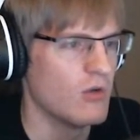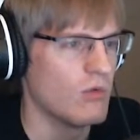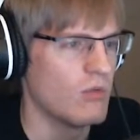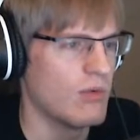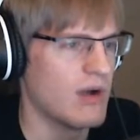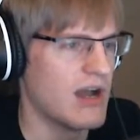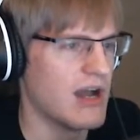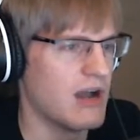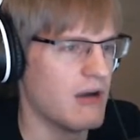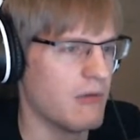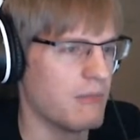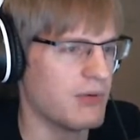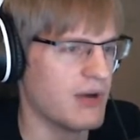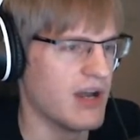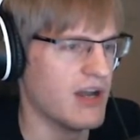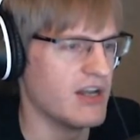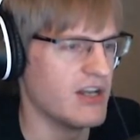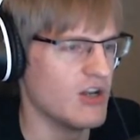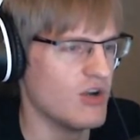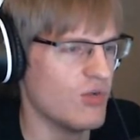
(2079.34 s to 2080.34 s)
Wow, a
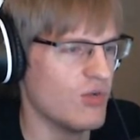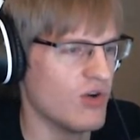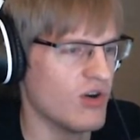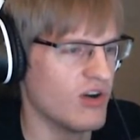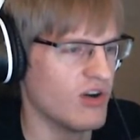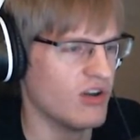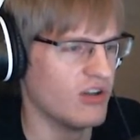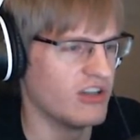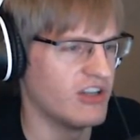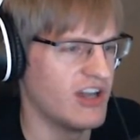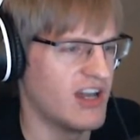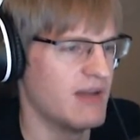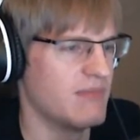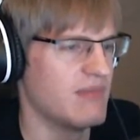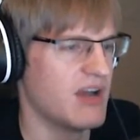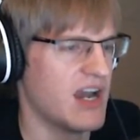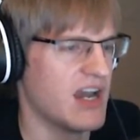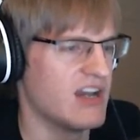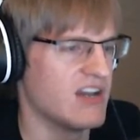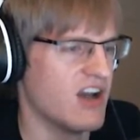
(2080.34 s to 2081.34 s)
brand new world. I
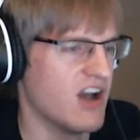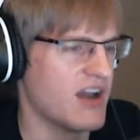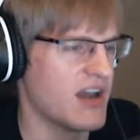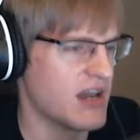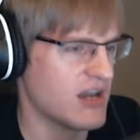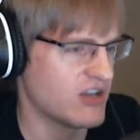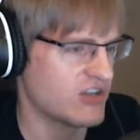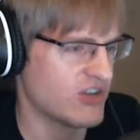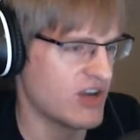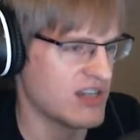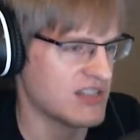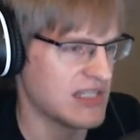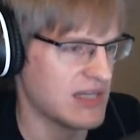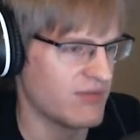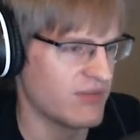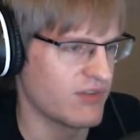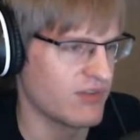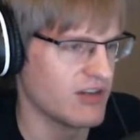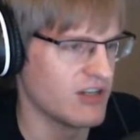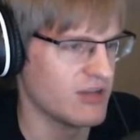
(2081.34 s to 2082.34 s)
might not get to translate
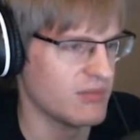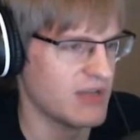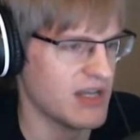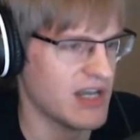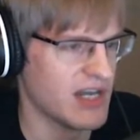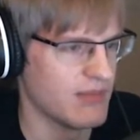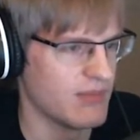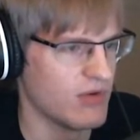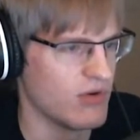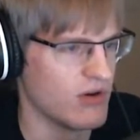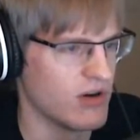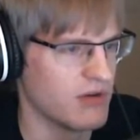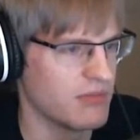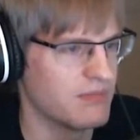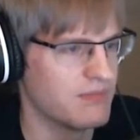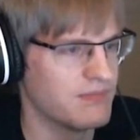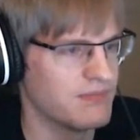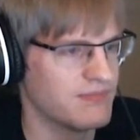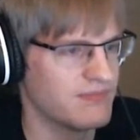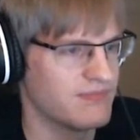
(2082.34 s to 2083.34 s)
for Grillby anymore,
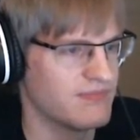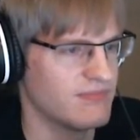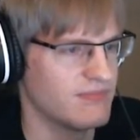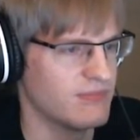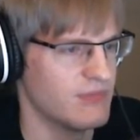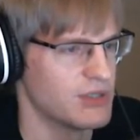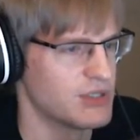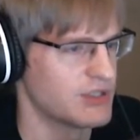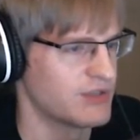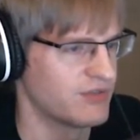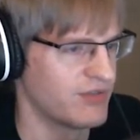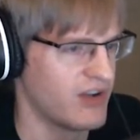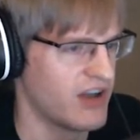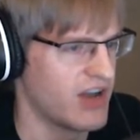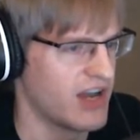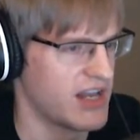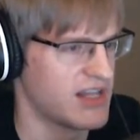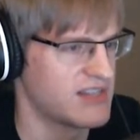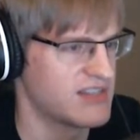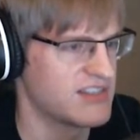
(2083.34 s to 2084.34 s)
which is
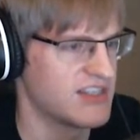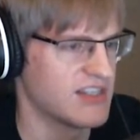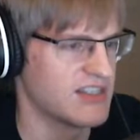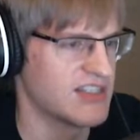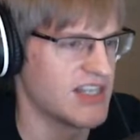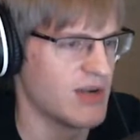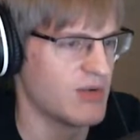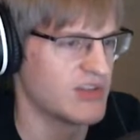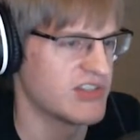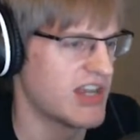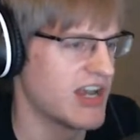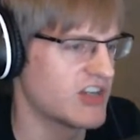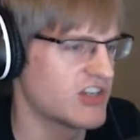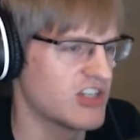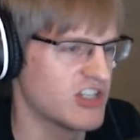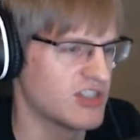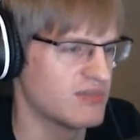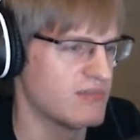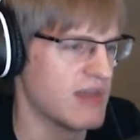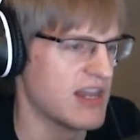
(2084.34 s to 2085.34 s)
fine since I was actually
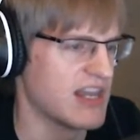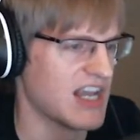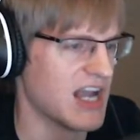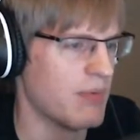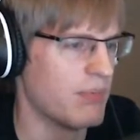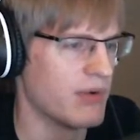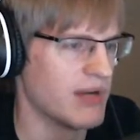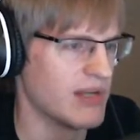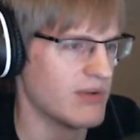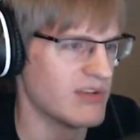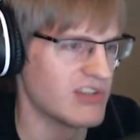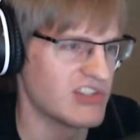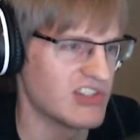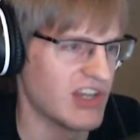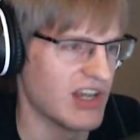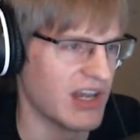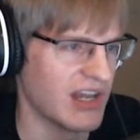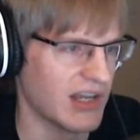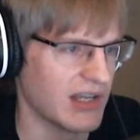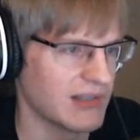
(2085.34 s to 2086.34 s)
just making up what he was
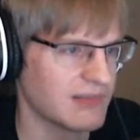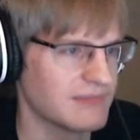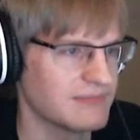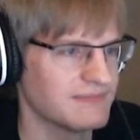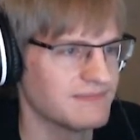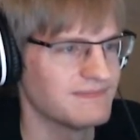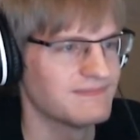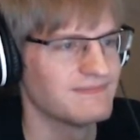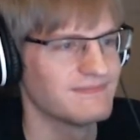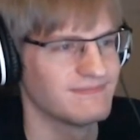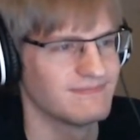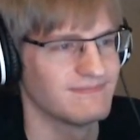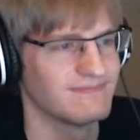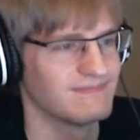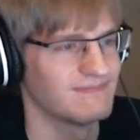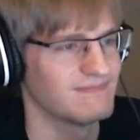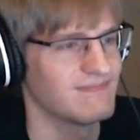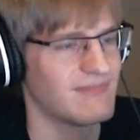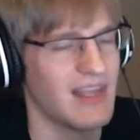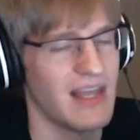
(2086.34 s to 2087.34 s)
saying.
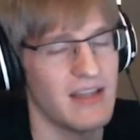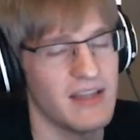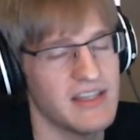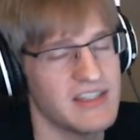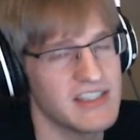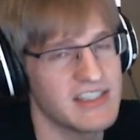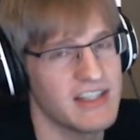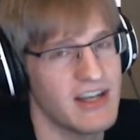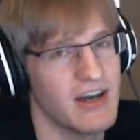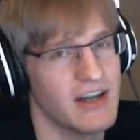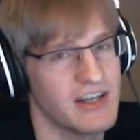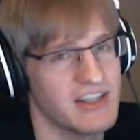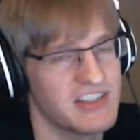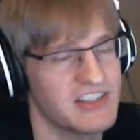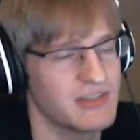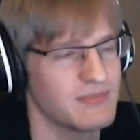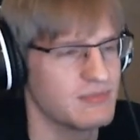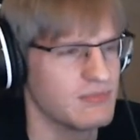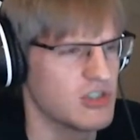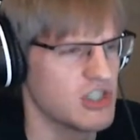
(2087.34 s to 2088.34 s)
At least he's
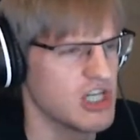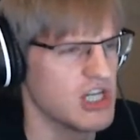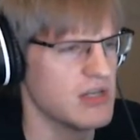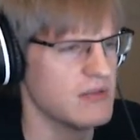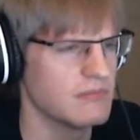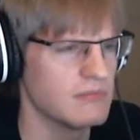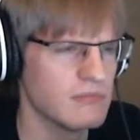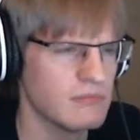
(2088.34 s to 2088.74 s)
honest. She.